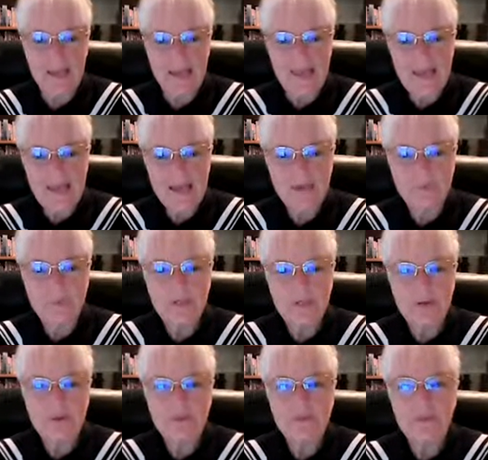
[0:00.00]
And we
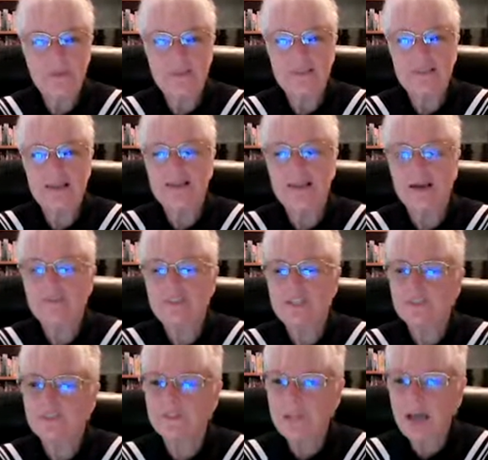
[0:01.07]
know that there's enough
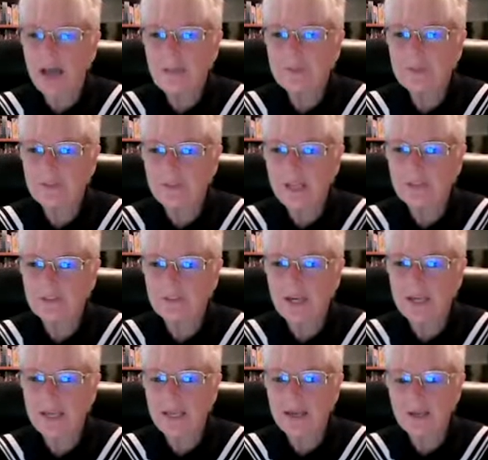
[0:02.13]
different types of
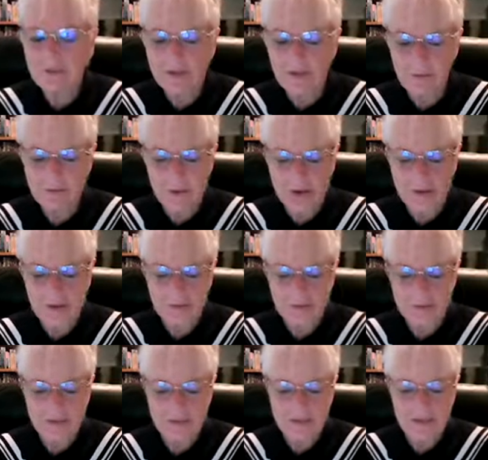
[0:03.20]
electronic healthcare
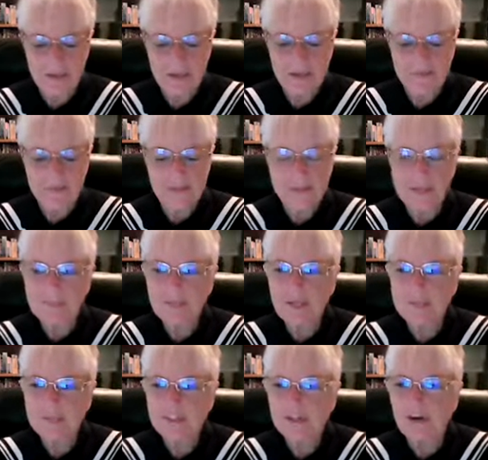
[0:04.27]
records that
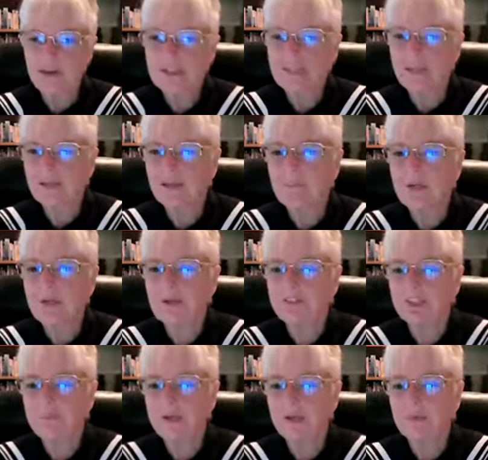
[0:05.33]
sometimes it's hard to get
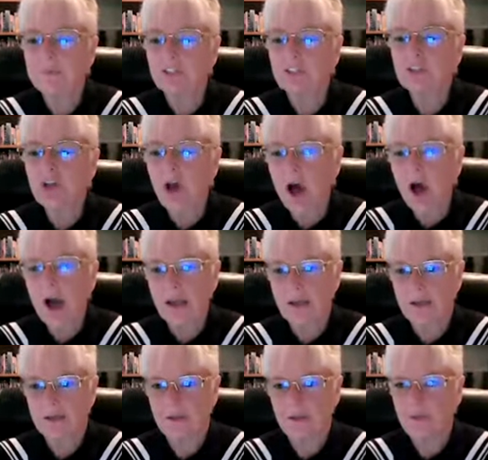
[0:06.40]
computers to be able to talk
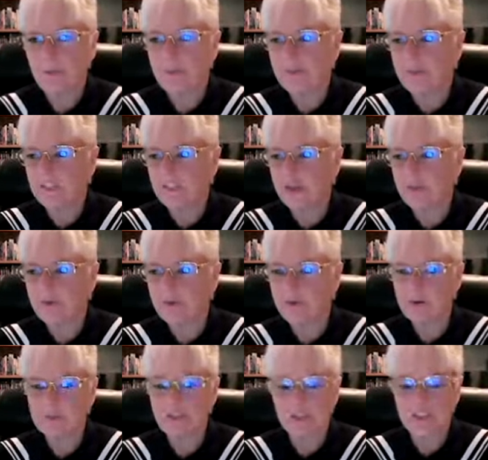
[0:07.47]
with each other
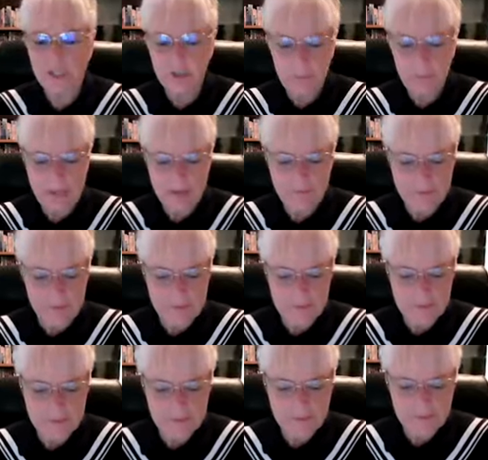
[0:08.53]
or to share
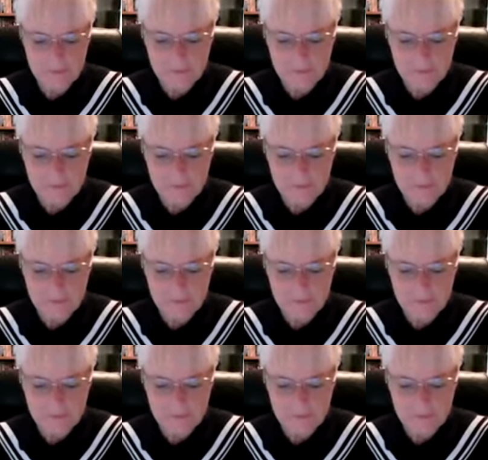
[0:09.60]
platforms.